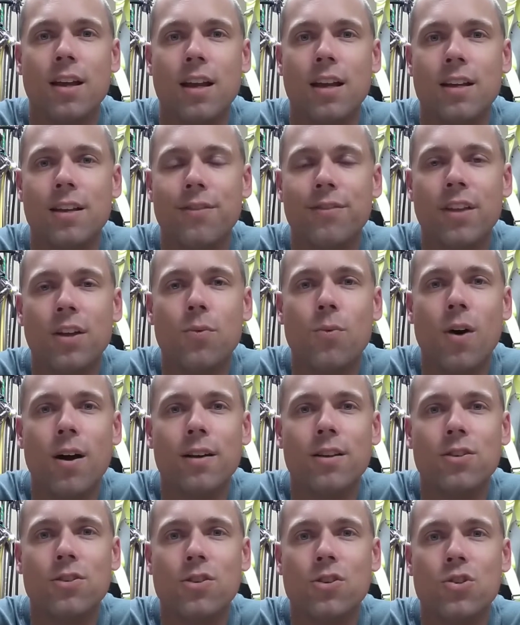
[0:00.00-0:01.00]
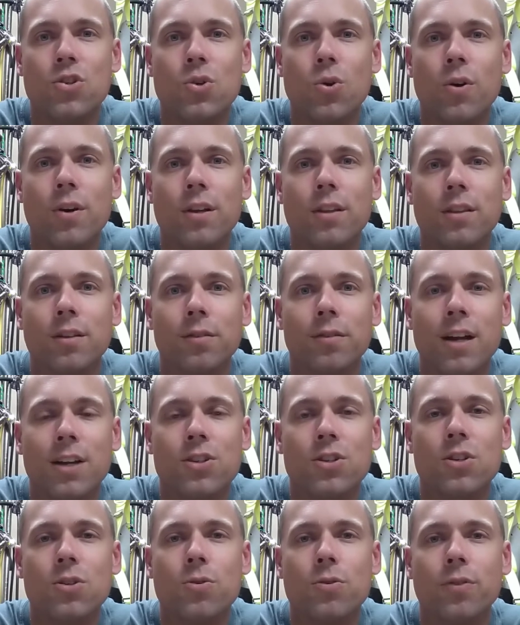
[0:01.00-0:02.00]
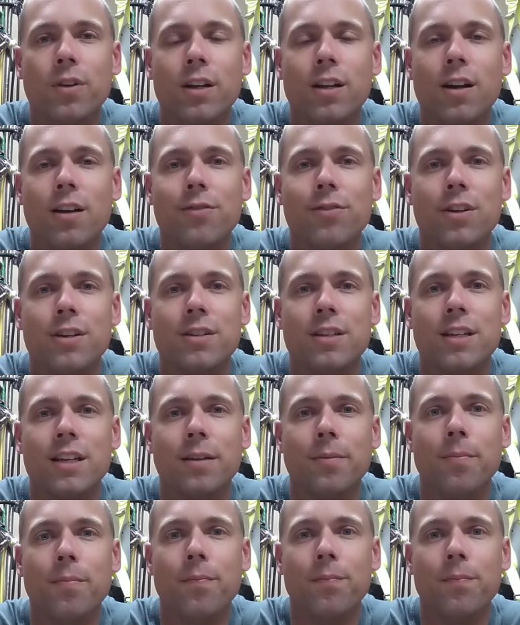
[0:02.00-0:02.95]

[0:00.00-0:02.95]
and if they wanted to join the rescue and recovery team.